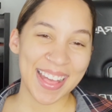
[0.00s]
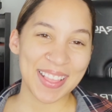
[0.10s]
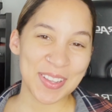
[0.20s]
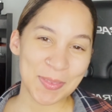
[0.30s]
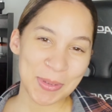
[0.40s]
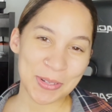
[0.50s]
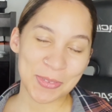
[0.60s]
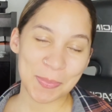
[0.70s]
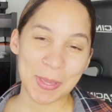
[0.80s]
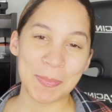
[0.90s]
Hello,
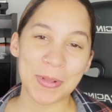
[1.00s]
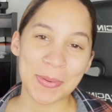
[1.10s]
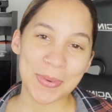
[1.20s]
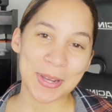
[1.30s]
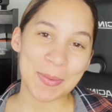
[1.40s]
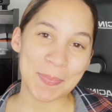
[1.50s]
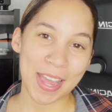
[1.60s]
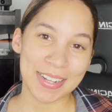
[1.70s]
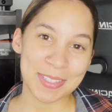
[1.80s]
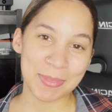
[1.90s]
beautiful people, and welcome
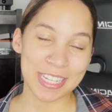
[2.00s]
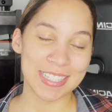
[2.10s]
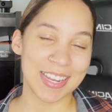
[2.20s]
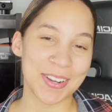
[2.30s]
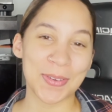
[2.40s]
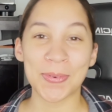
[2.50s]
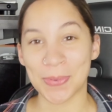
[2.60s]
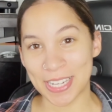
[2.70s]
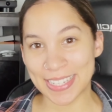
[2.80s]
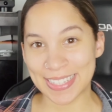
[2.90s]
back to my channel.
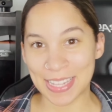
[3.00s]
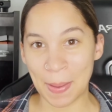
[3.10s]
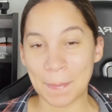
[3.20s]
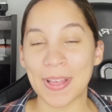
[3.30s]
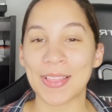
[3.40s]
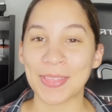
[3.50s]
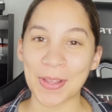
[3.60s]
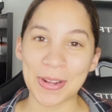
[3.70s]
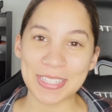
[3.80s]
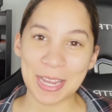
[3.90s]
What is up?
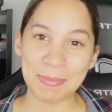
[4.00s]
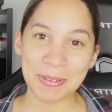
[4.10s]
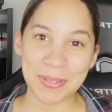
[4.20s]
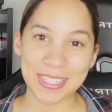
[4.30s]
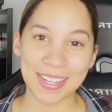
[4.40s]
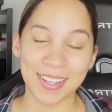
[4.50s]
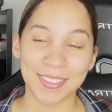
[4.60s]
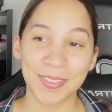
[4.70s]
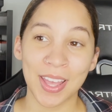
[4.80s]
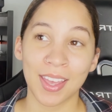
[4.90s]
Long time no see.
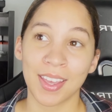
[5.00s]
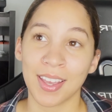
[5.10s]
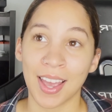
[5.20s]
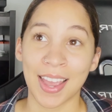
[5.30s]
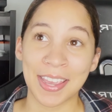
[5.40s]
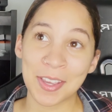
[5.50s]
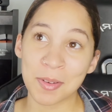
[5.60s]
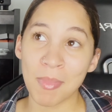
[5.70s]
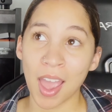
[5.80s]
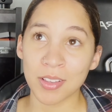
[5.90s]
I hit a
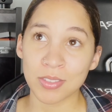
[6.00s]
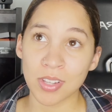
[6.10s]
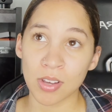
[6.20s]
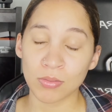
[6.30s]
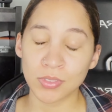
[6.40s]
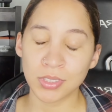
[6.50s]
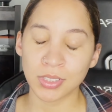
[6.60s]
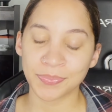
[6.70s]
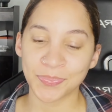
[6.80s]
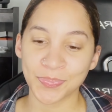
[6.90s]
milestone.
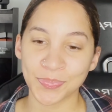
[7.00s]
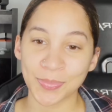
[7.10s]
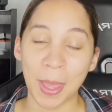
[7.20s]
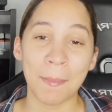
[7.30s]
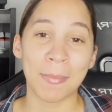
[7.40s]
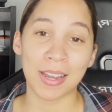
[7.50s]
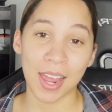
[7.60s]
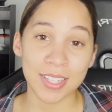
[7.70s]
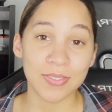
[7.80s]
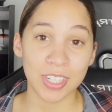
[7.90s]
My
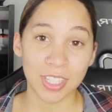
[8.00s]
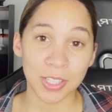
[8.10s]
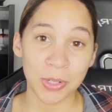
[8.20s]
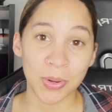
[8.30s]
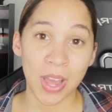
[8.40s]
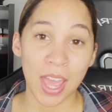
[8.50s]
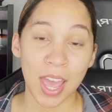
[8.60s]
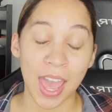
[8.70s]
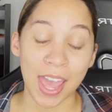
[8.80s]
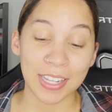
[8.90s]
last video
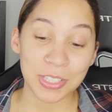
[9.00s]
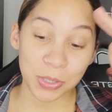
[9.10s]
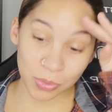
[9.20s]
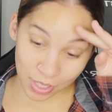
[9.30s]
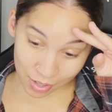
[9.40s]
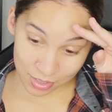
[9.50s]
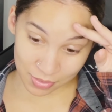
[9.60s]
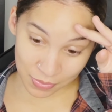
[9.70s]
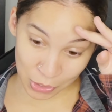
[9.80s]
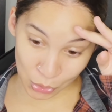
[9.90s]
had
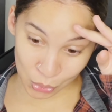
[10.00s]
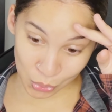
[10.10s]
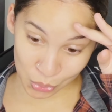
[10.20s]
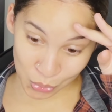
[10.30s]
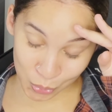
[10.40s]
2,000 views